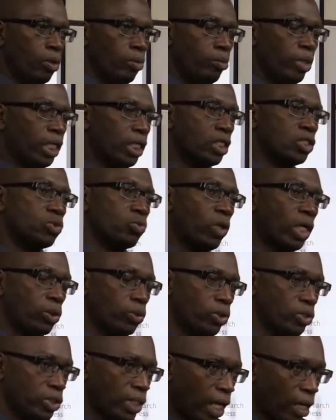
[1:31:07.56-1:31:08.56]
Because what
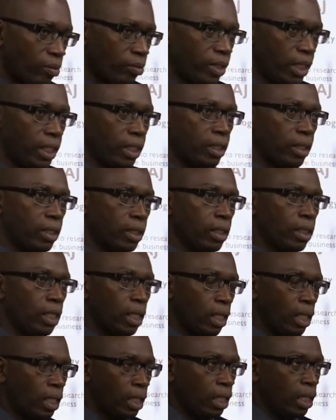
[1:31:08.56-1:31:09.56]
was happening
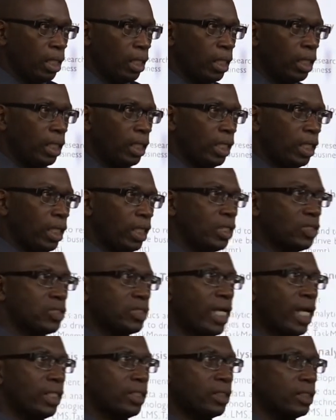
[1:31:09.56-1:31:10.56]
is
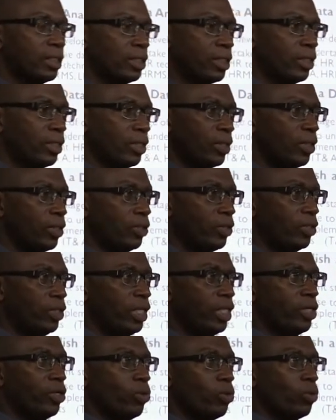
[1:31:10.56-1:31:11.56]
that
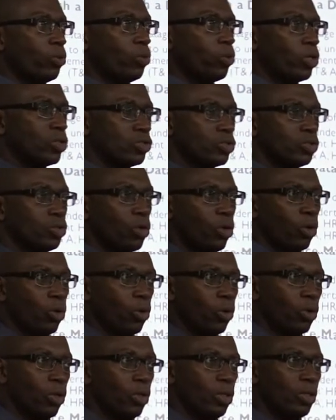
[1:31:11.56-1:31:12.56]
there was
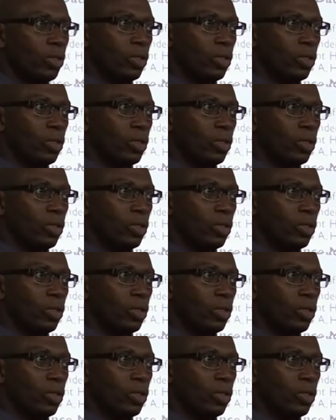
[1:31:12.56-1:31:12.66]
no